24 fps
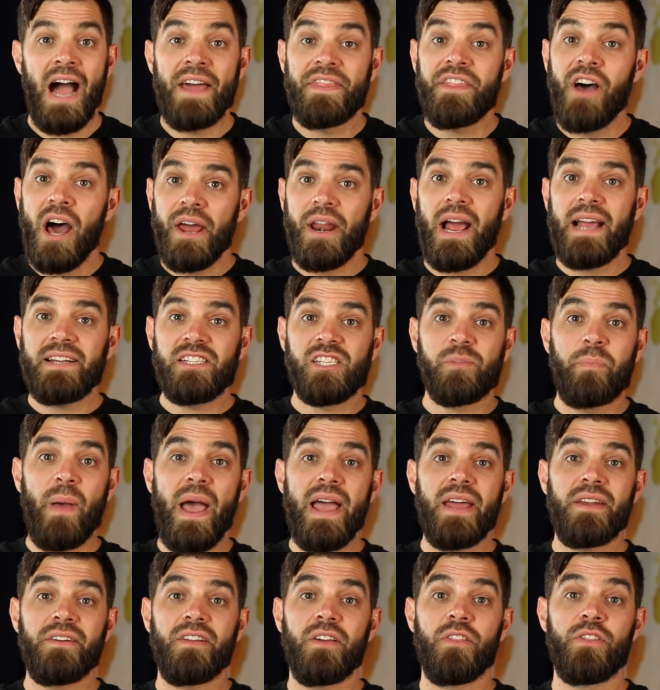I thought I'd
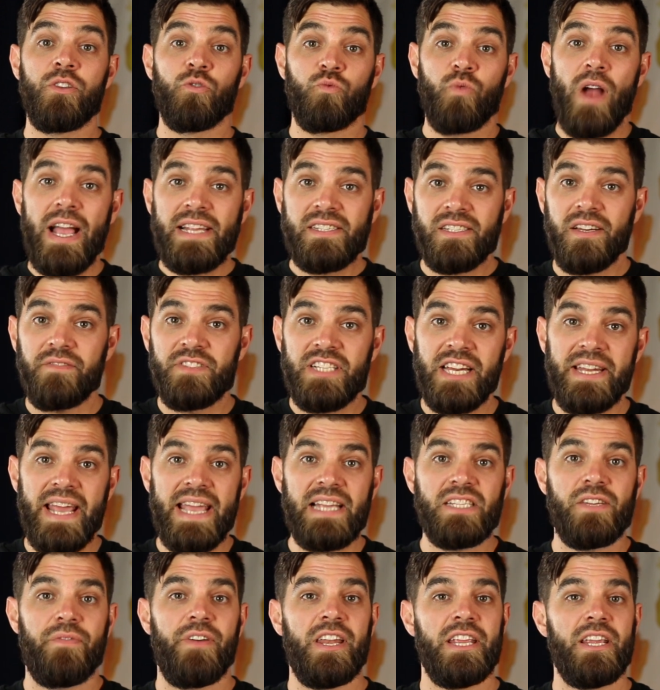spend the rest of
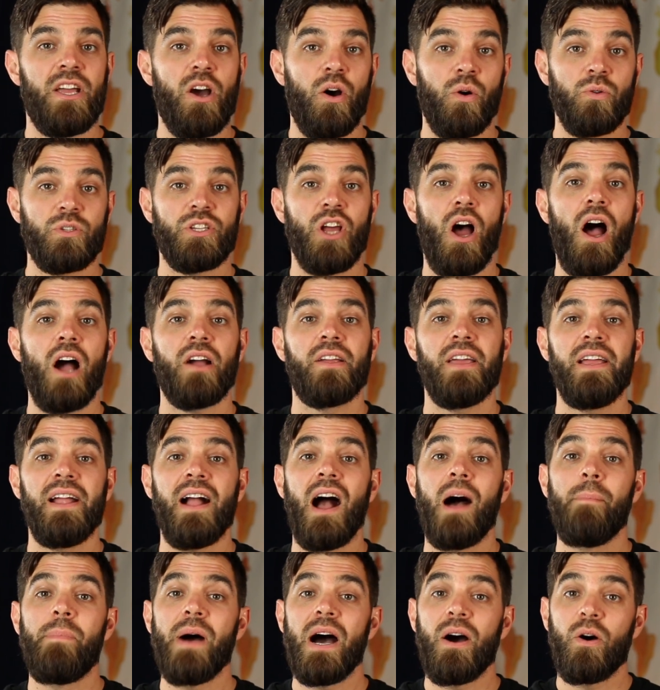today's video talking
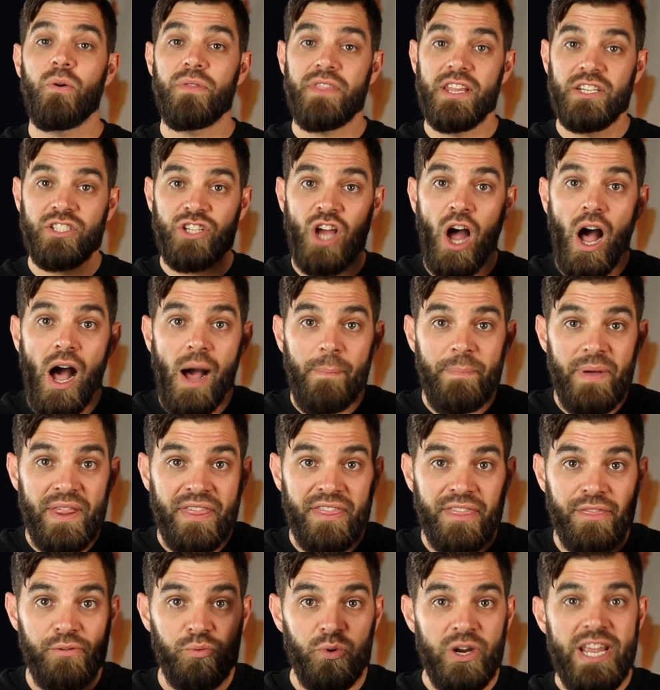about the top
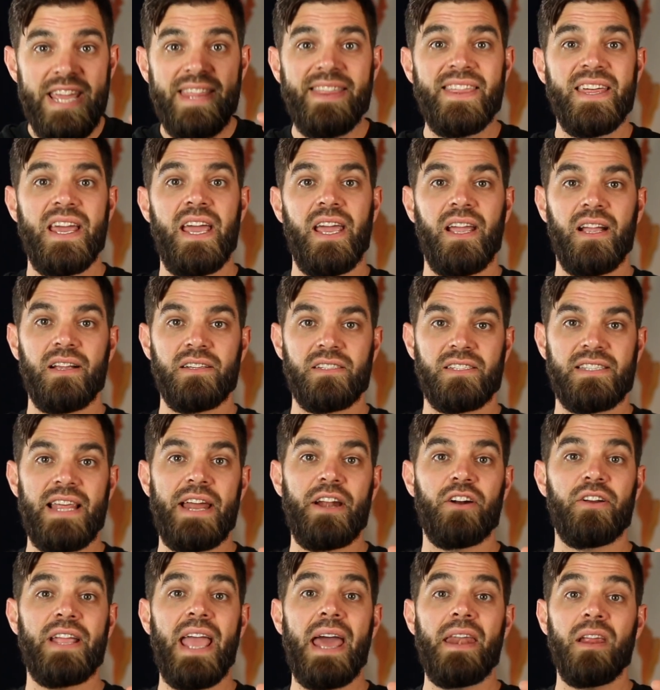3 things
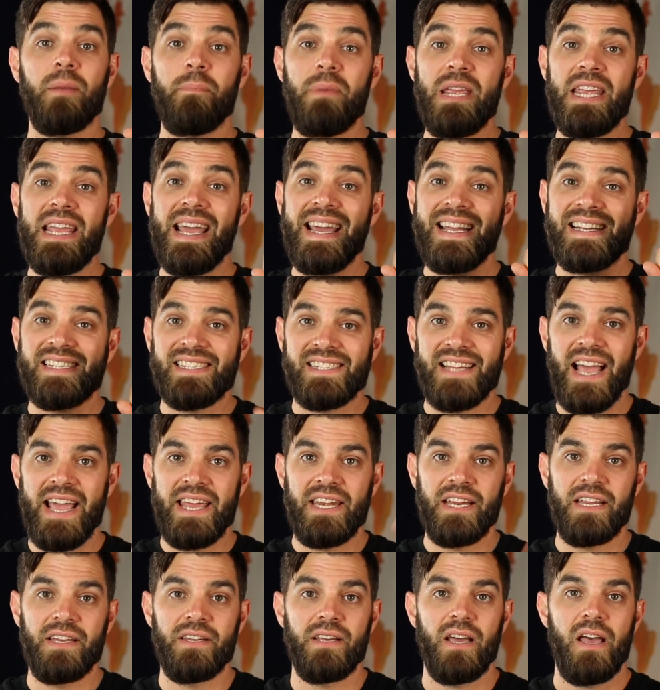that are getting me
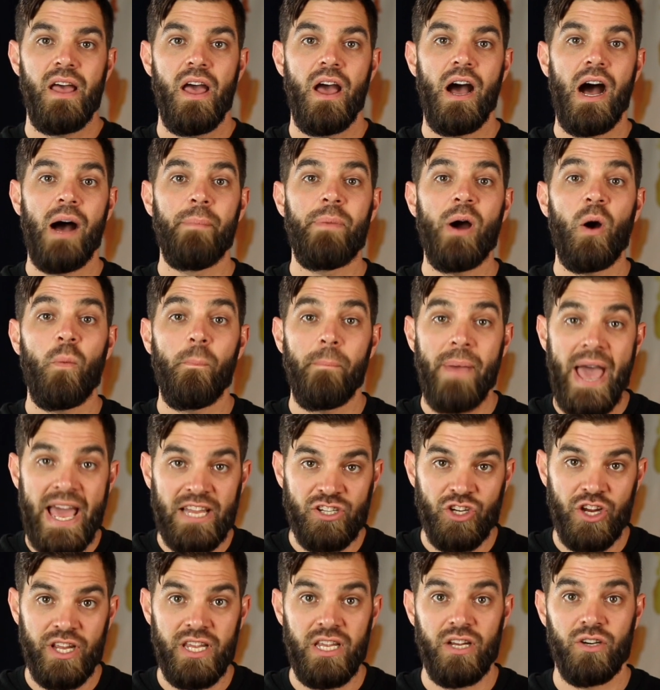excited about
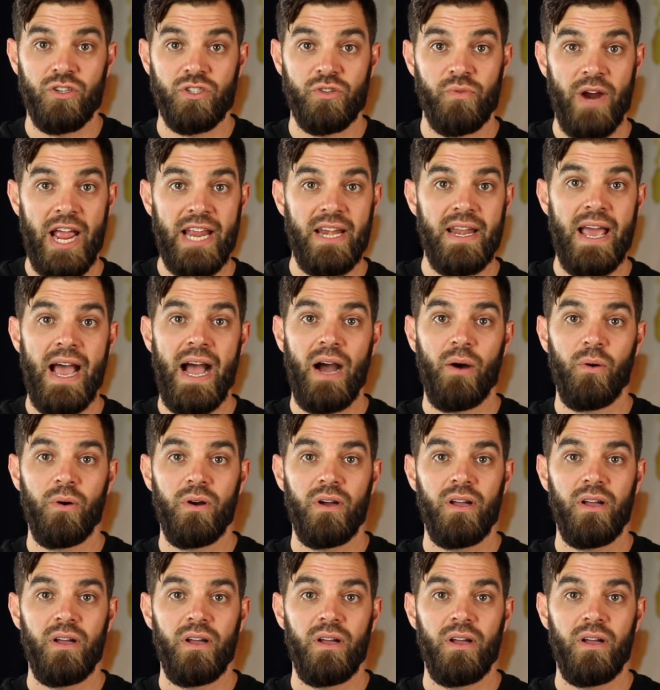Magic Ears right now.